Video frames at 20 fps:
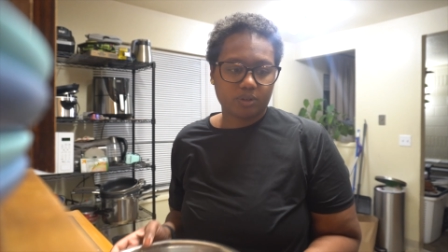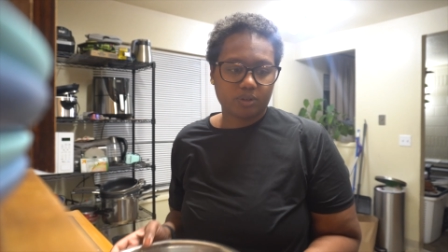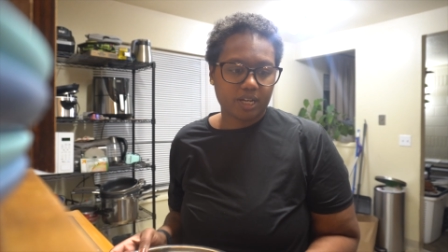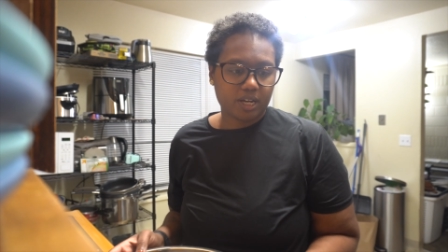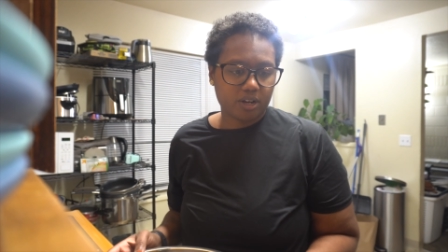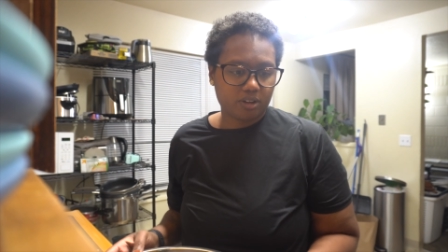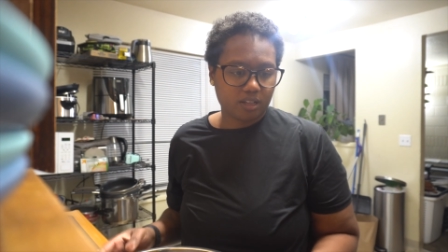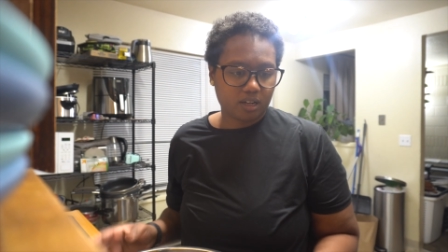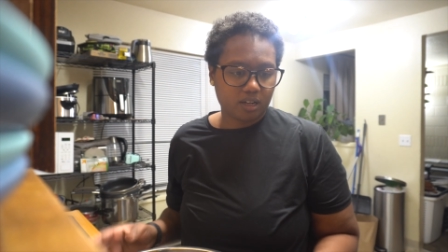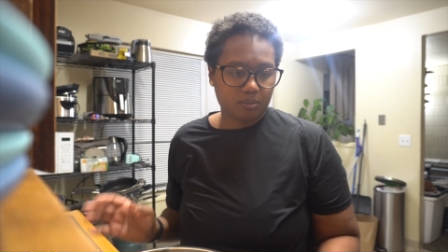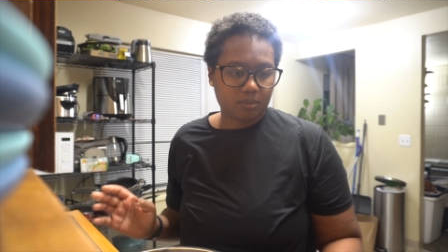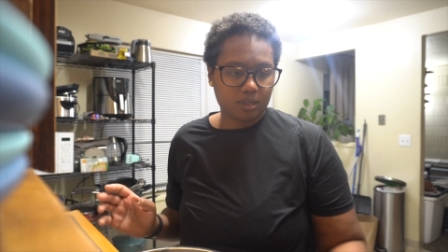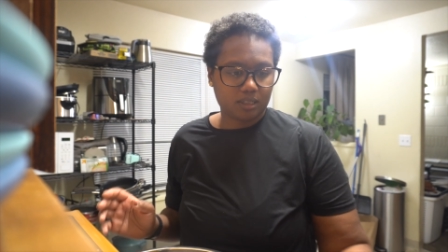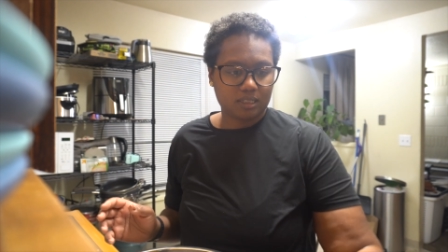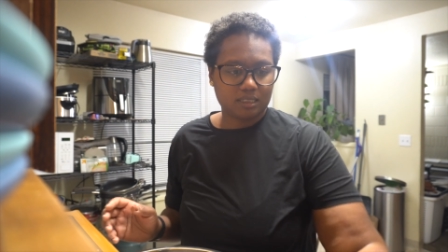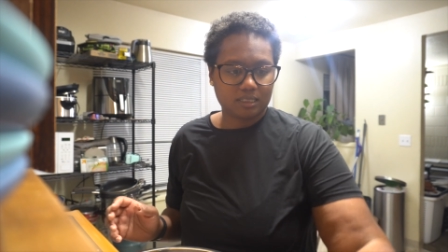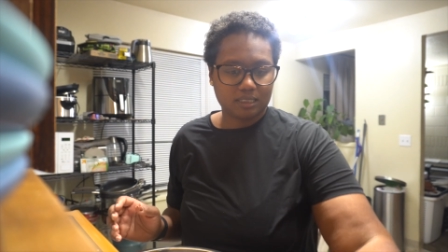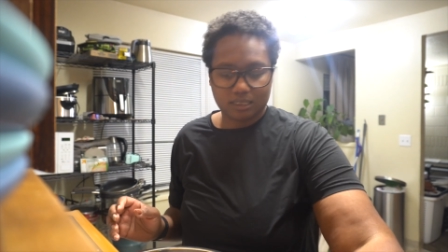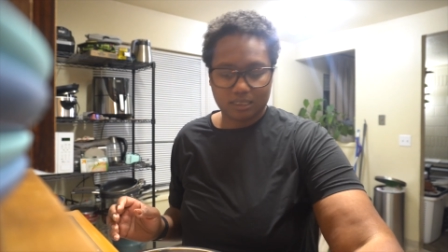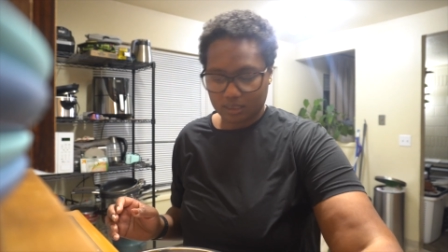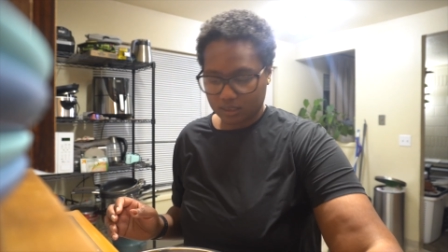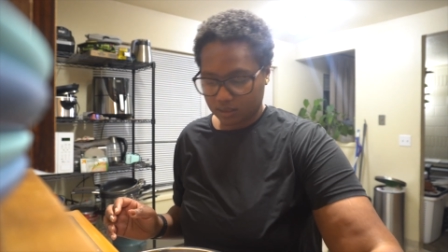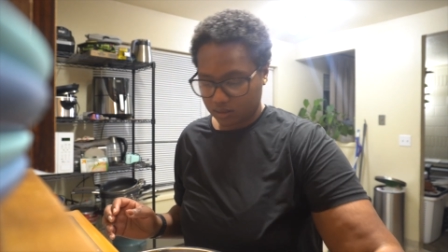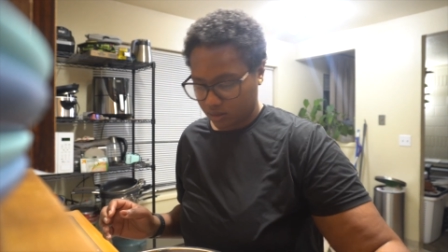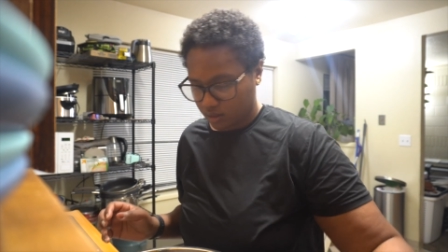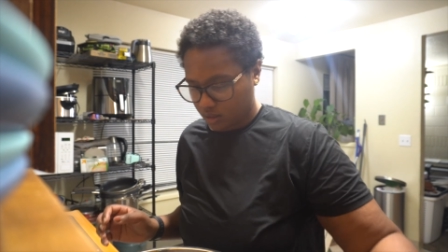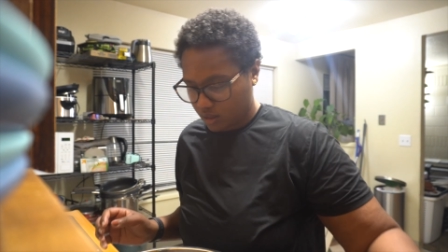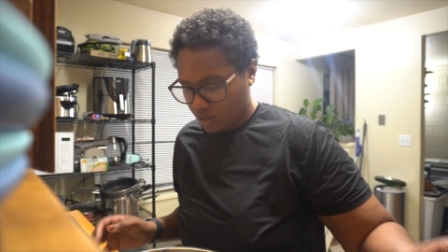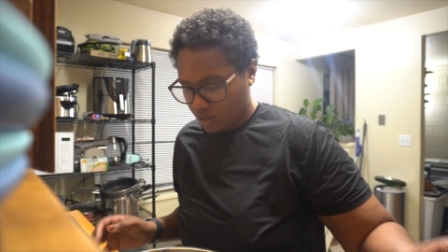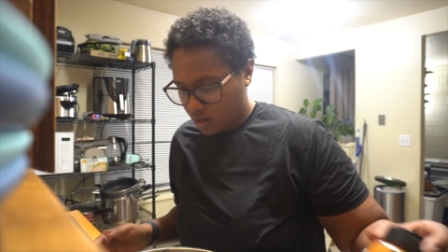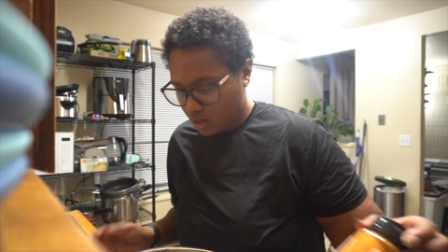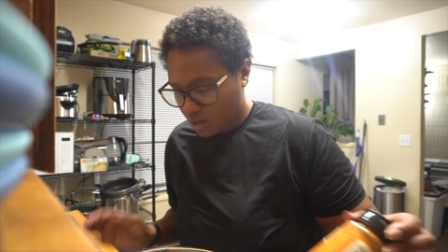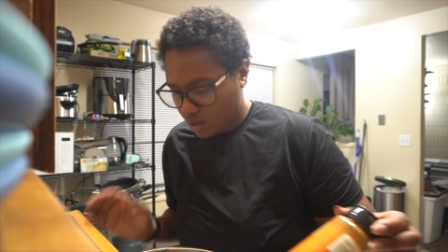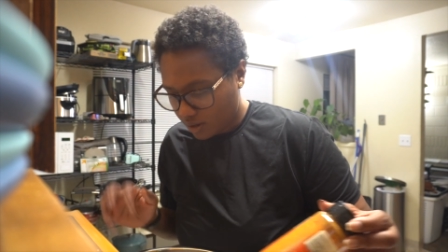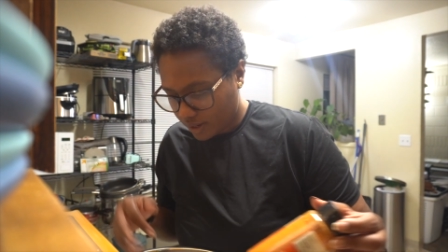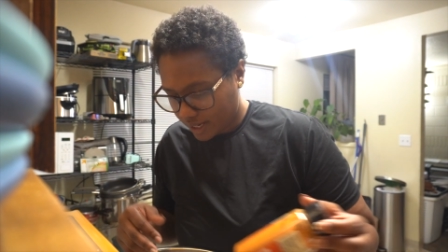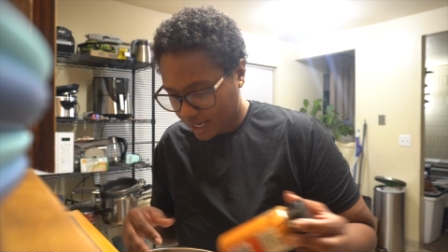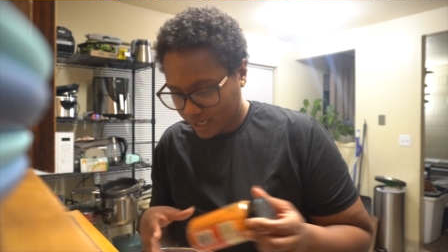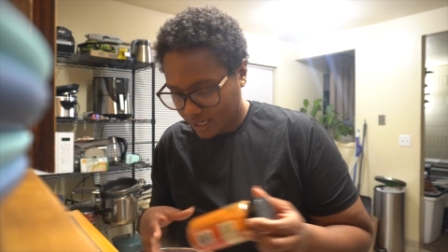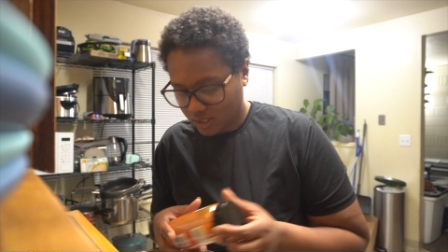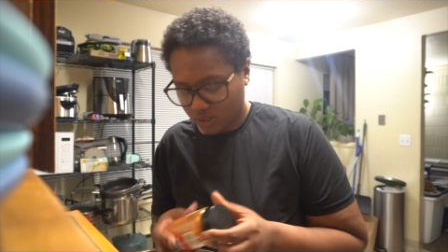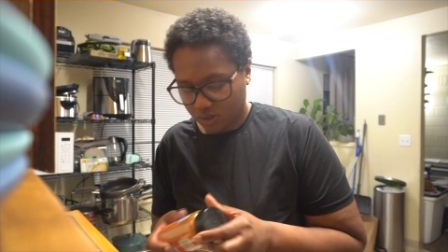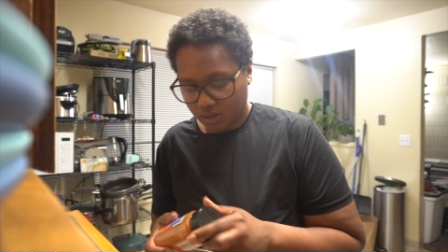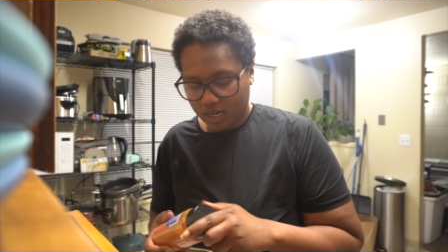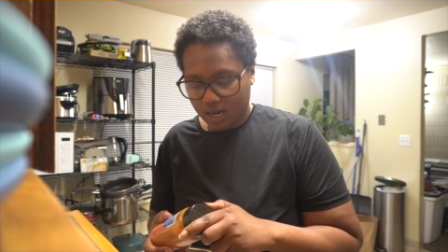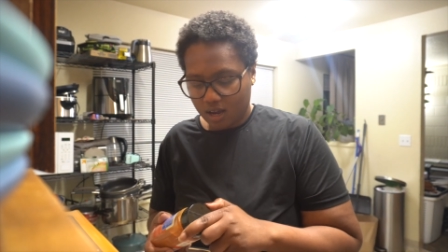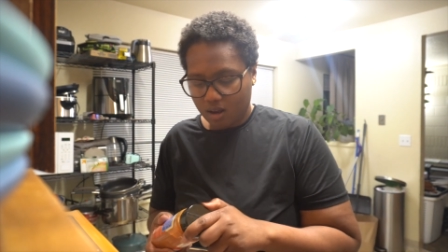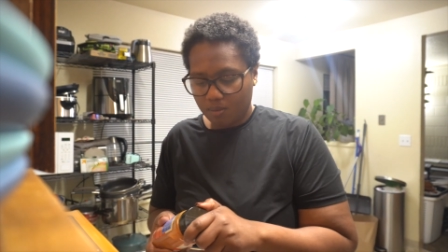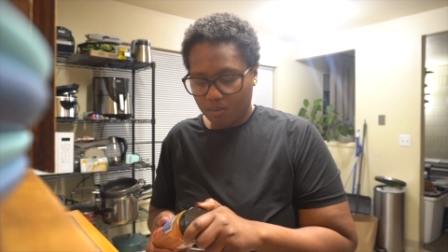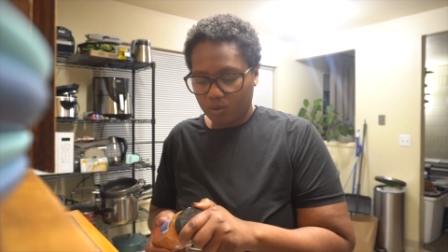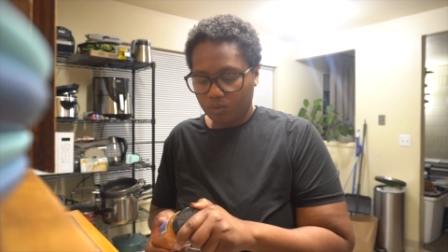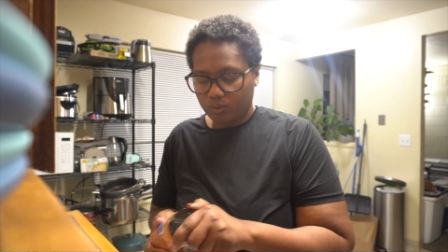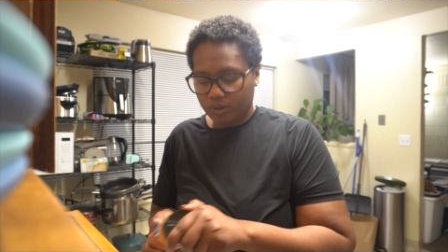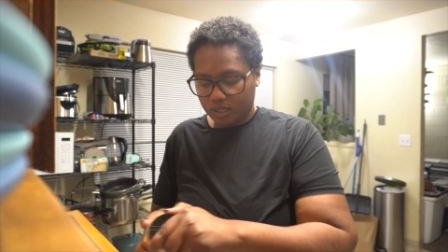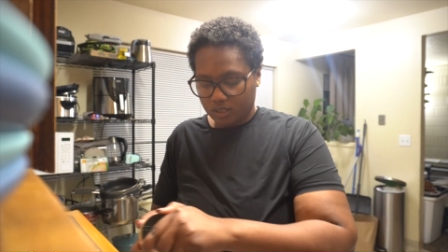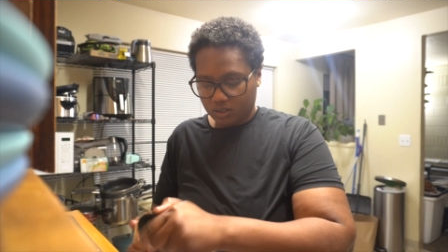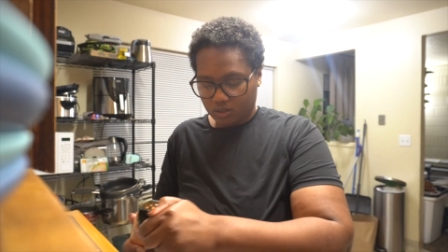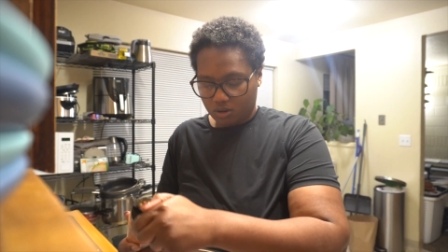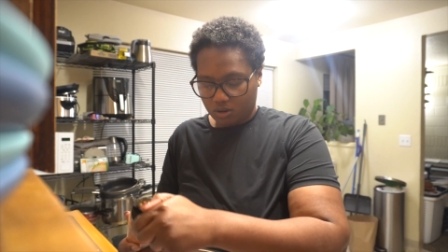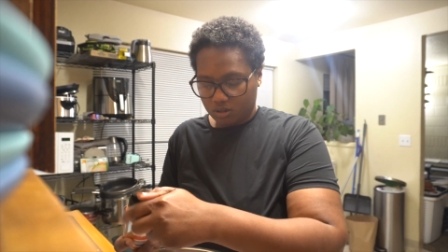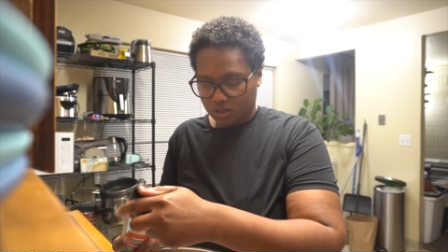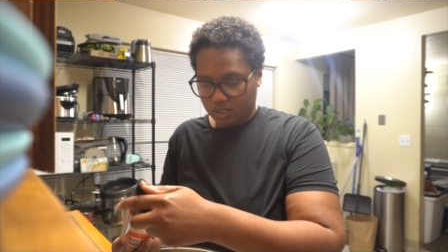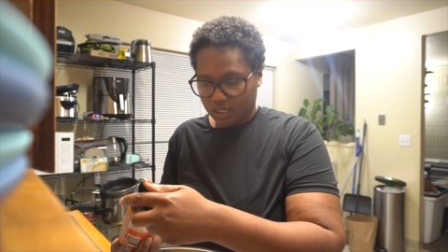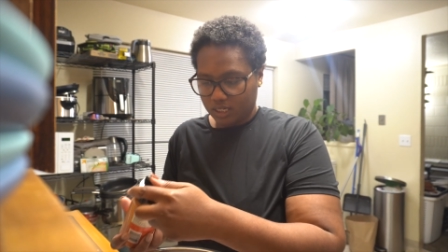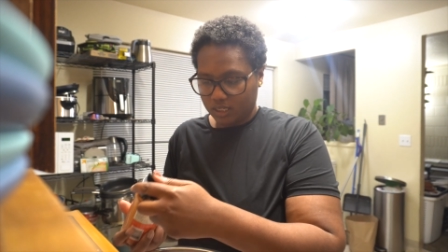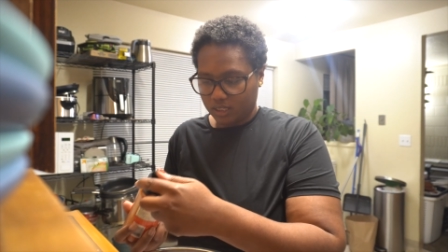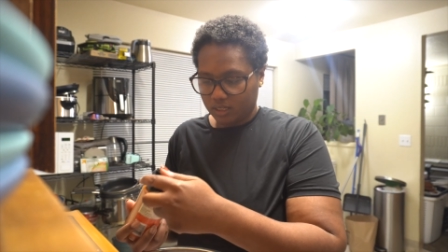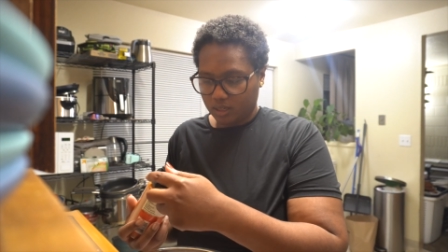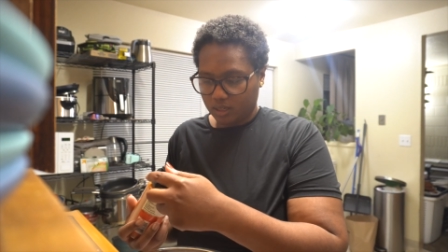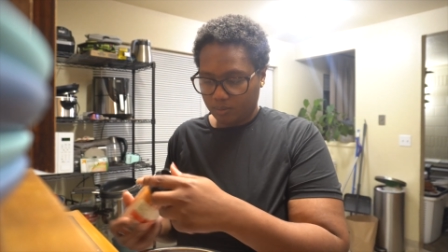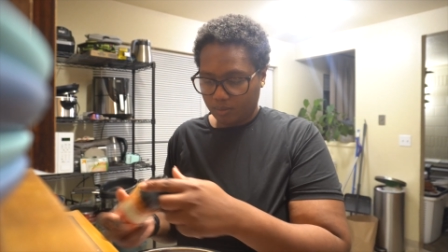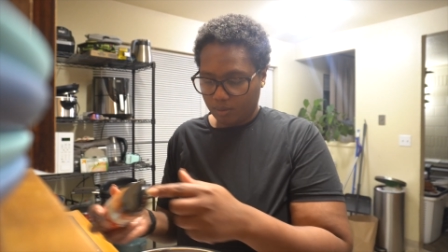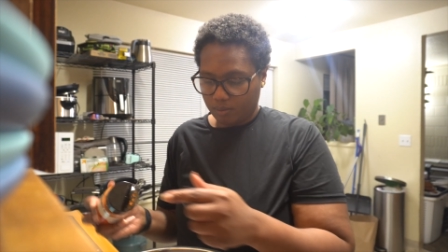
right here that I'm about to season. Okay, so I got my wings all cleaned up.